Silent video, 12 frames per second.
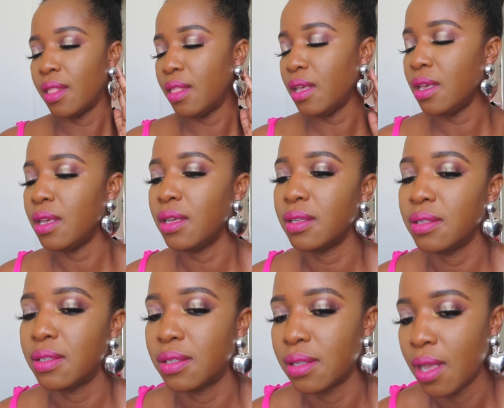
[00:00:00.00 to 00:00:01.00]

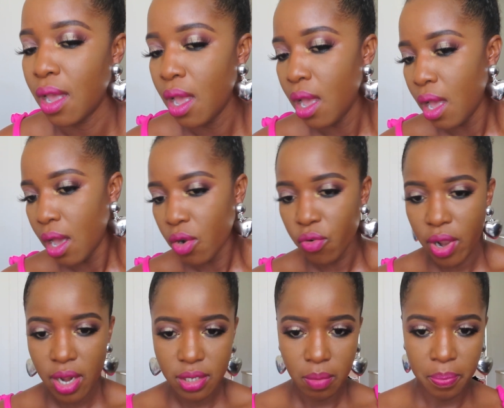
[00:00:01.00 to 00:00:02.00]
these,
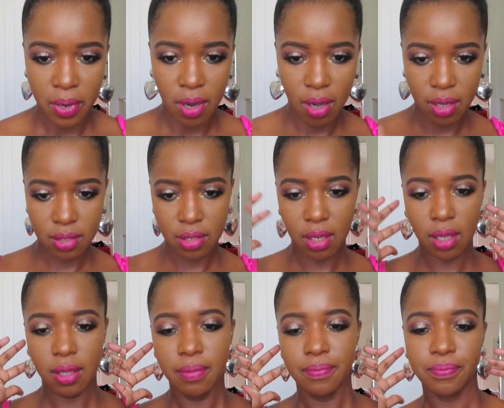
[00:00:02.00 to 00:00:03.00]
ready to party.